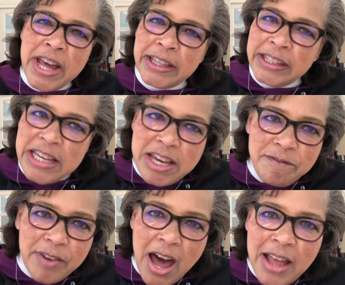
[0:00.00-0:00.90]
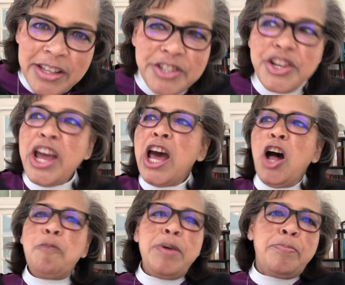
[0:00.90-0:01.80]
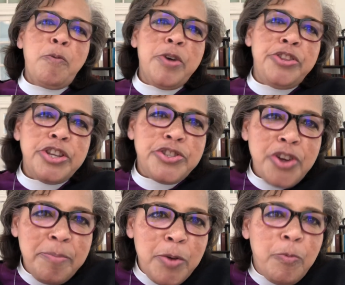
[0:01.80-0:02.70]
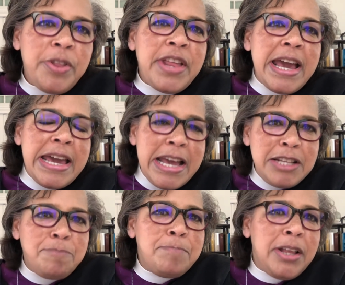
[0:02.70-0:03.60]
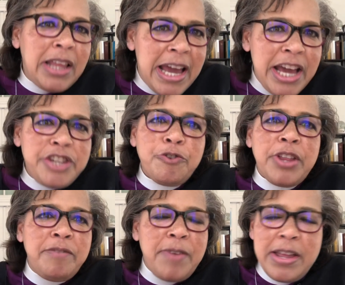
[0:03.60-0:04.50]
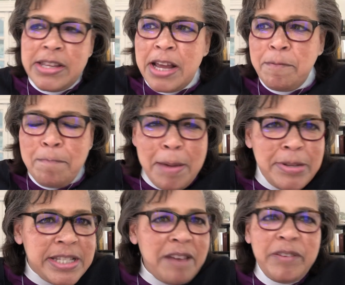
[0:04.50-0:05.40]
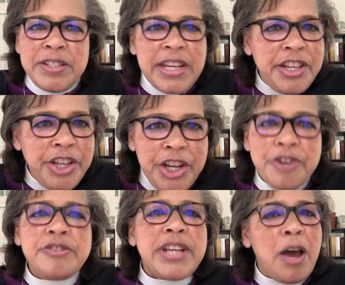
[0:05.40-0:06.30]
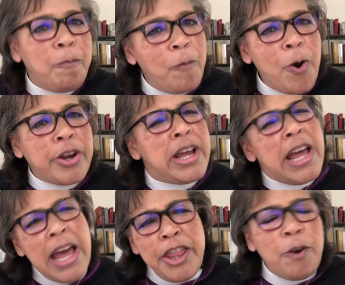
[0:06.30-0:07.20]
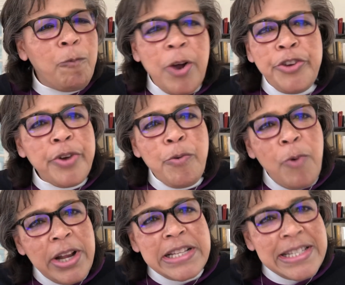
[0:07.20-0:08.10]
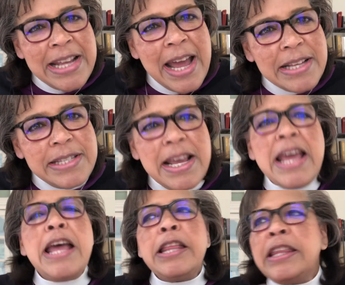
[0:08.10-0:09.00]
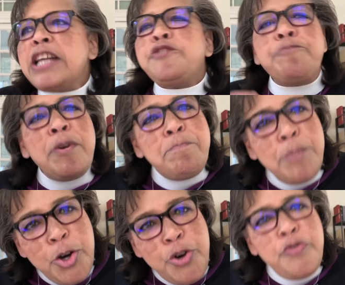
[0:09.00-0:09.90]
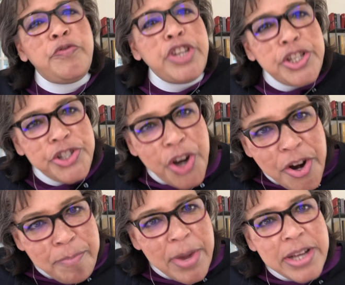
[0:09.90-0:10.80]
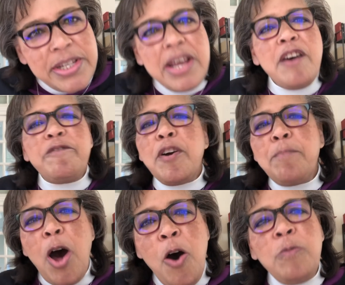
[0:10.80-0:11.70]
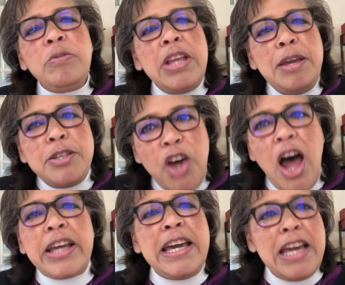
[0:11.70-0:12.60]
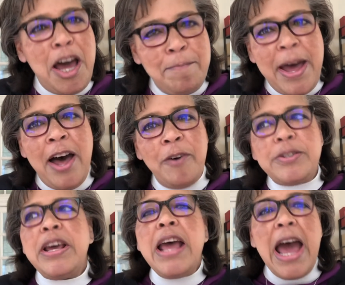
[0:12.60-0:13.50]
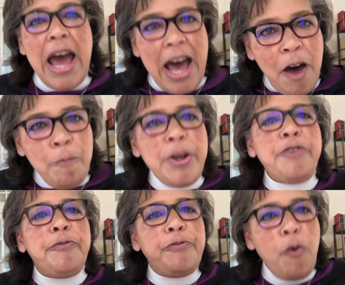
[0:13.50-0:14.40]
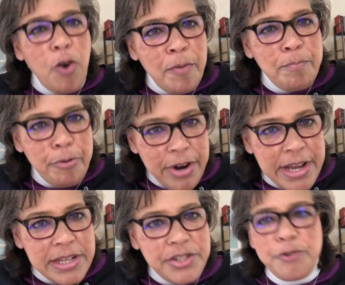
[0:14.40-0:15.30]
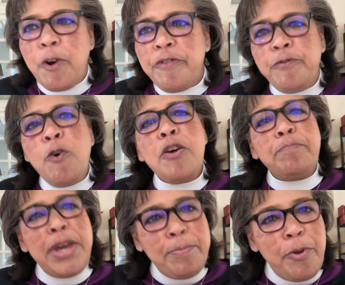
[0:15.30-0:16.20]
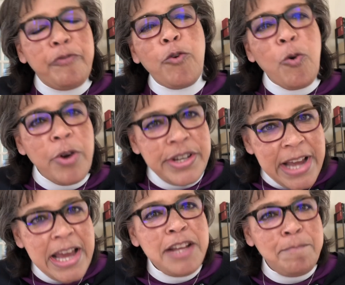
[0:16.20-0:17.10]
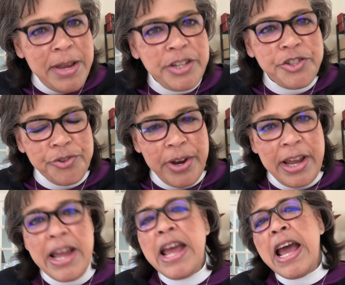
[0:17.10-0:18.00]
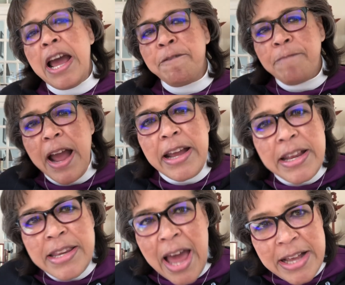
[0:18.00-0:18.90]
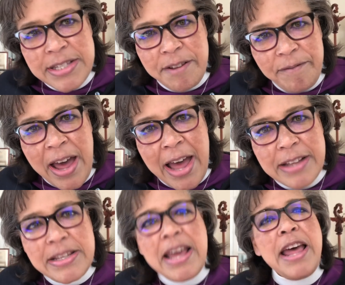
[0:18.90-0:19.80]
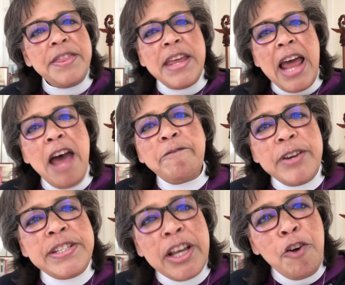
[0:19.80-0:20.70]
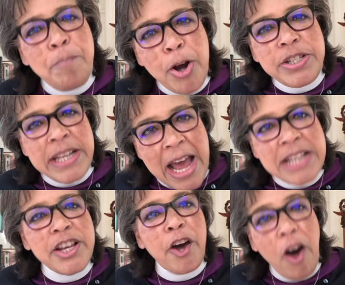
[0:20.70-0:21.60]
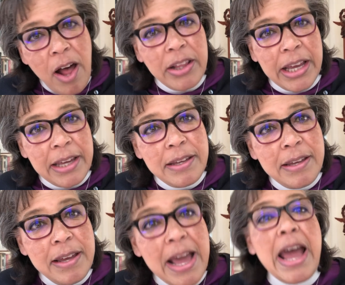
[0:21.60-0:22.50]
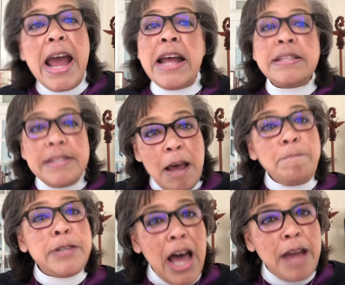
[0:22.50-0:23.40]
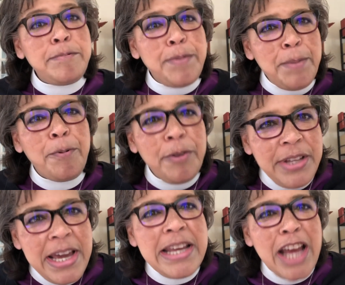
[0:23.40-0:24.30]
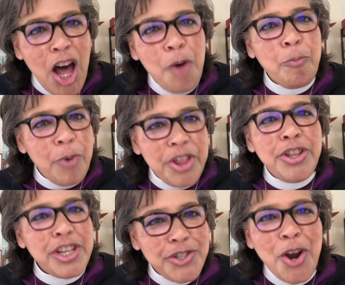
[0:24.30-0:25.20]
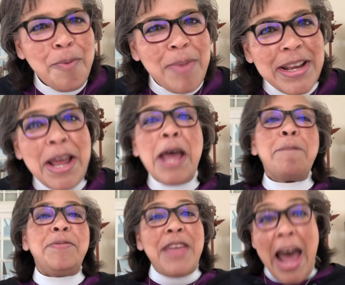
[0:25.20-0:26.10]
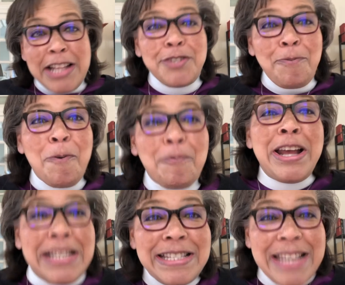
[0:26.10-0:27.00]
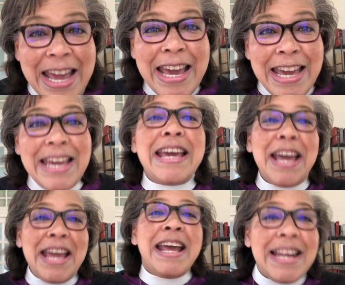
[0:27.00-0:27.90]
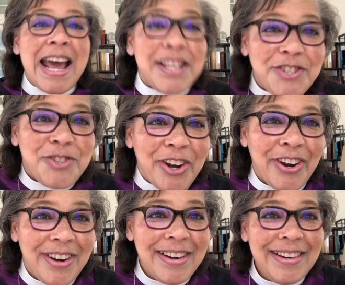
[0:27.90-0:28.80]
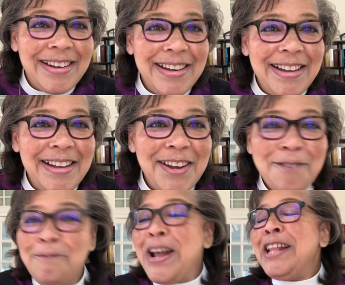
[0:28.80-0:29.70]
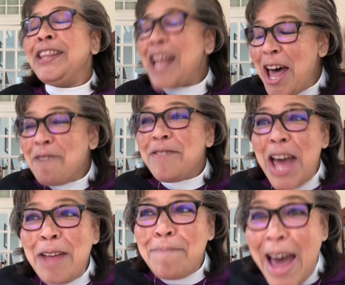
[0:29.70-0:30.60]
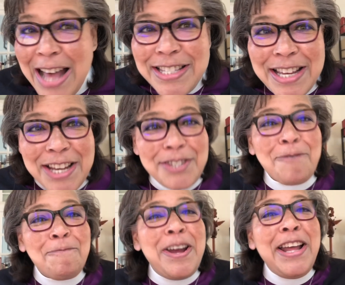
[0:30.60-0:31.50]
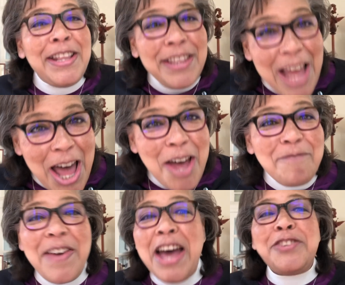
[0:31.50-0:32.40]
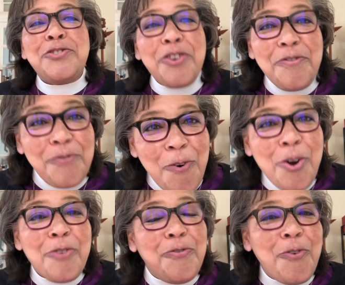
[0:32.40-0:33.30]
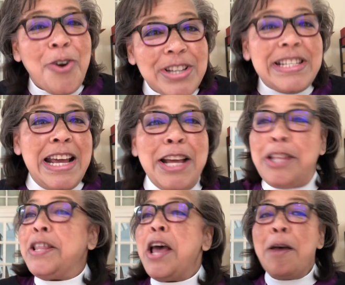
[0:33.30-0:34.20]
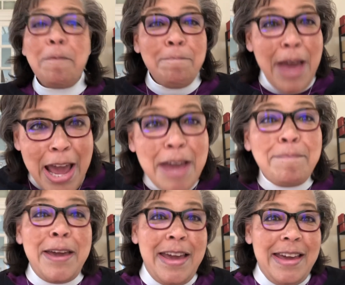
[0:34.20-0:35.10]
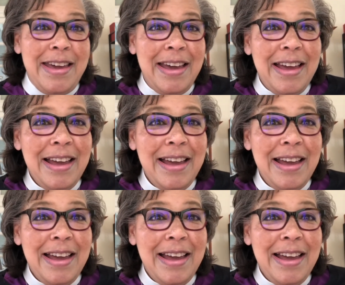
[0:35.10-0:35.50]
they leave college, help people with discernment when they hit middle age or they've done maybe 7-10 years at work and they're wondering what is next. Let's remove discernment from only talking about how we form priests or form people for ordained ministry, and recognize the fact that every single person has a calling, and sometimes people need help with discernment. That's what we see in Esther. We love that passage. We love Esther 4:14. Maybe